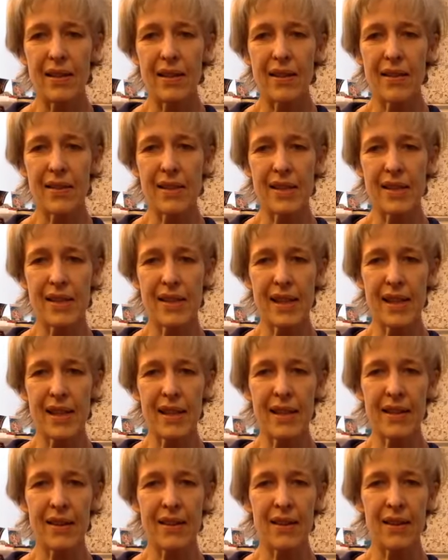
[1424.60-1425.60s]

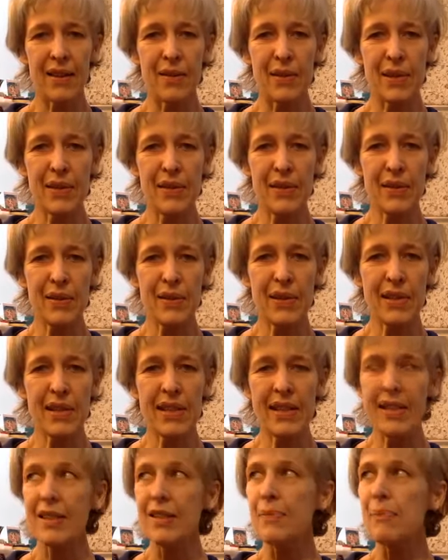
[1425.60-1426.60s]
noticing with your
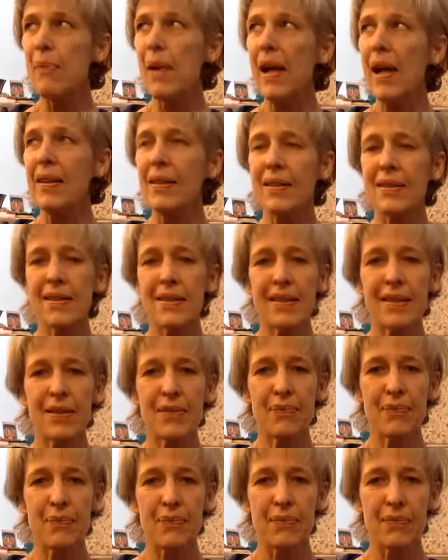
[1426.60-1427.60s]
knees bent,
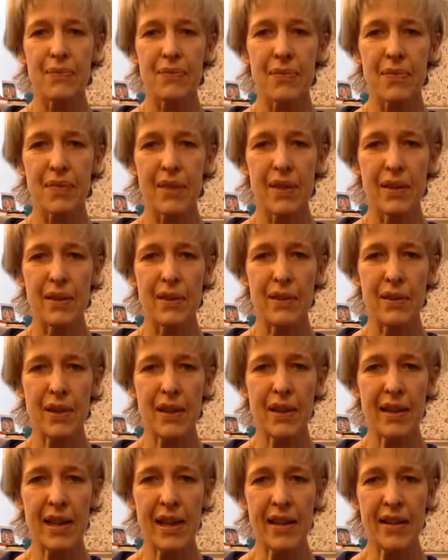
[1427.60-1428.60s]
your
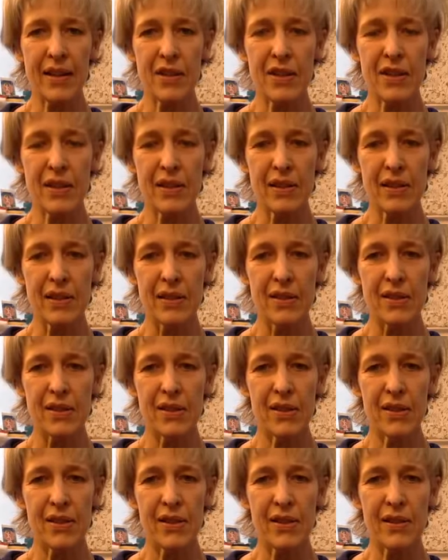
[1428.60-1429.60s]
connection
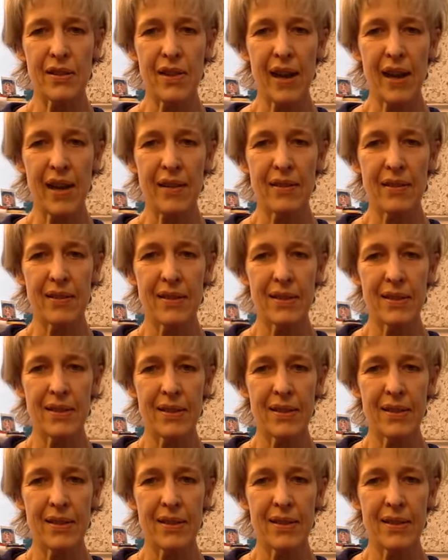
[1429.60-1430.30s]
to the ground.